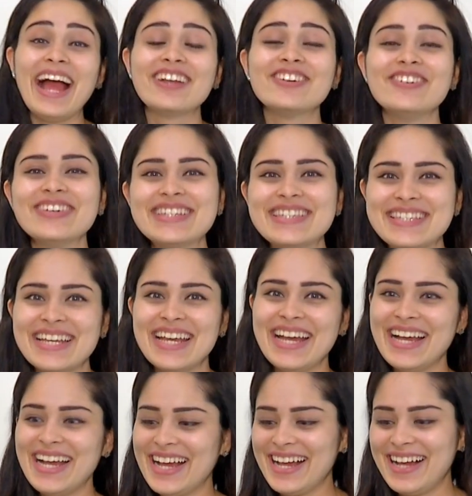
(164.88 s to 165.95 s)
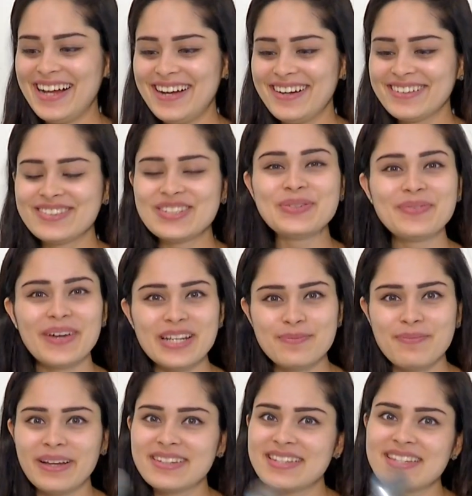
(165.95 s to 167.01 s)
I know it's uh, too
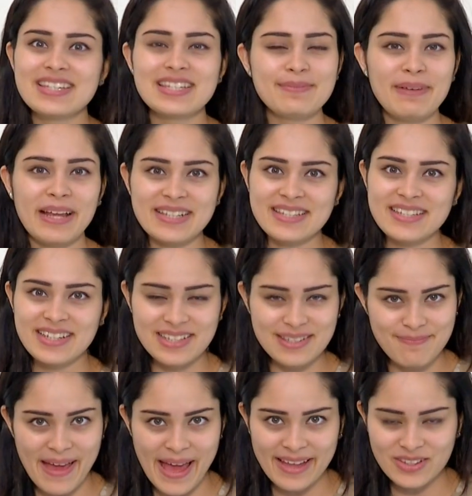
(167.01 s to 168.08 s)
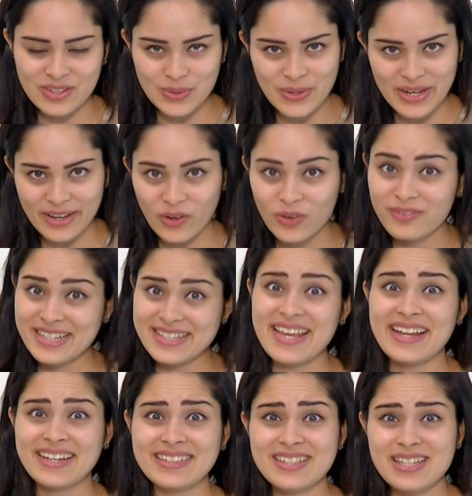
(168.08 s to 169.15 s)
much, but since plastic is banned, so I always
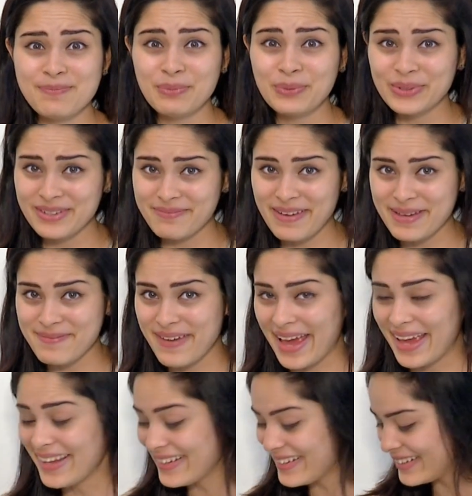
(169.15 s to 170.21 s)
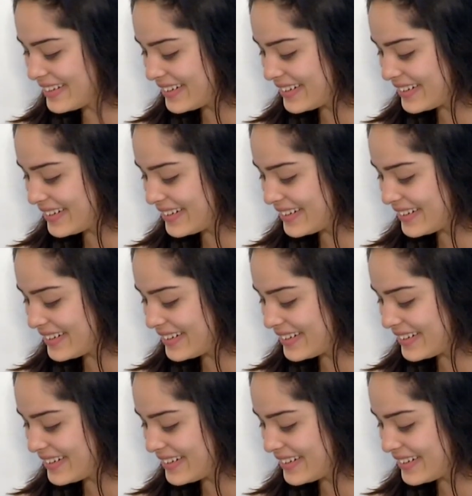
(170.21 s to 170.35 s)
carry the spoon in my bag.